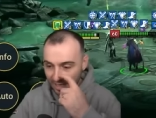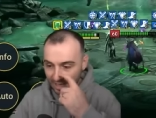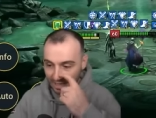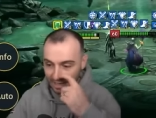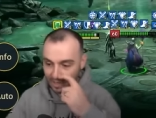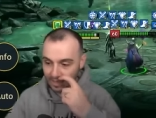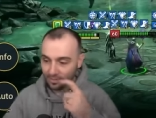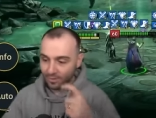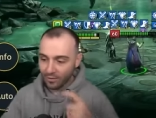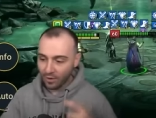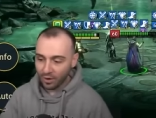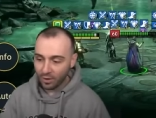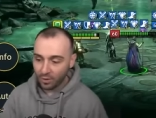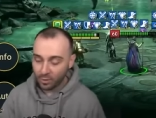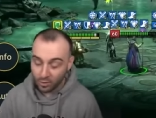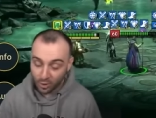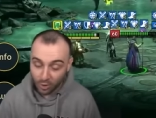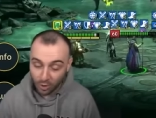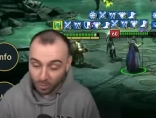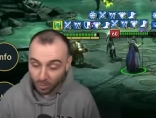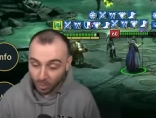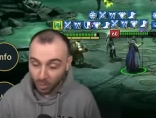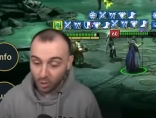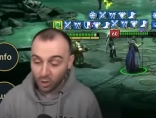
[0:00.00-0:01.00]
is a very good
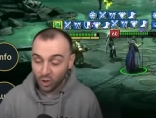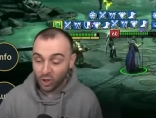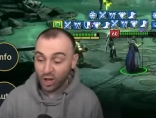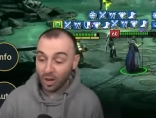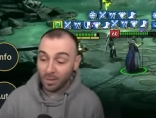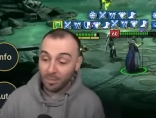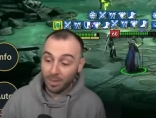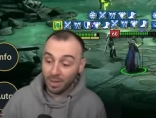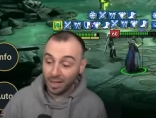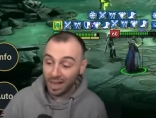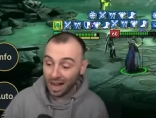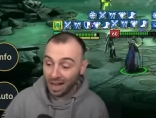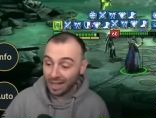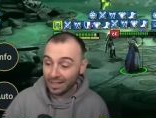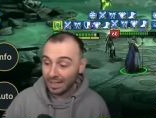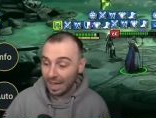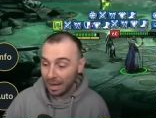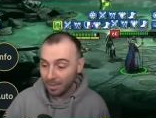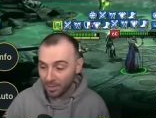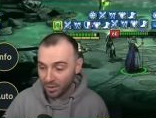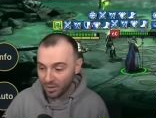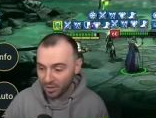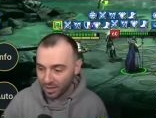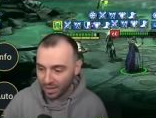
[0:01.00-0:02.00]
support champion and
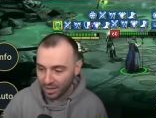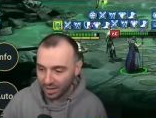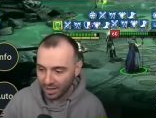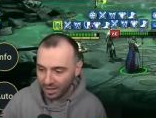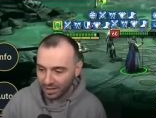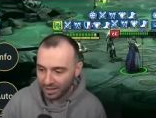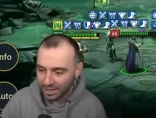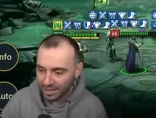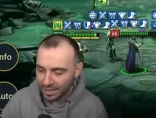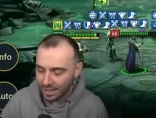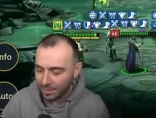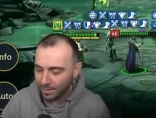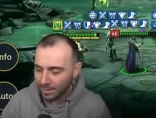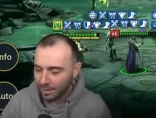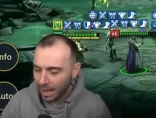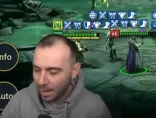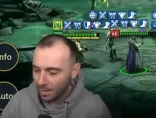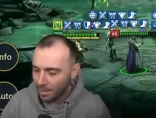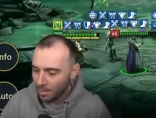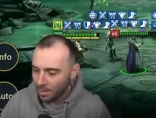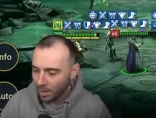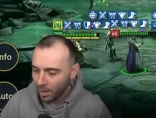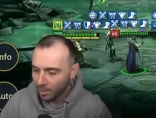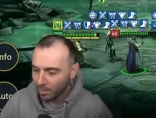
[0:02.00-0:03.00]
damage dealer at the same
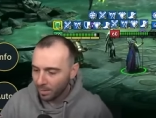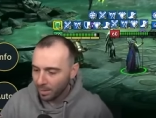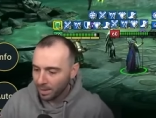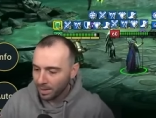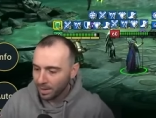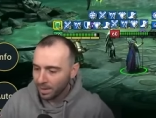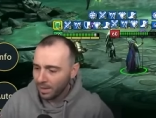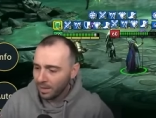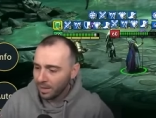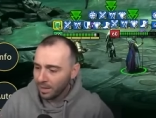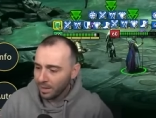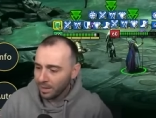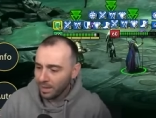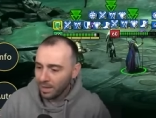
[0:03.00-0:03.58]
time, in my opinion.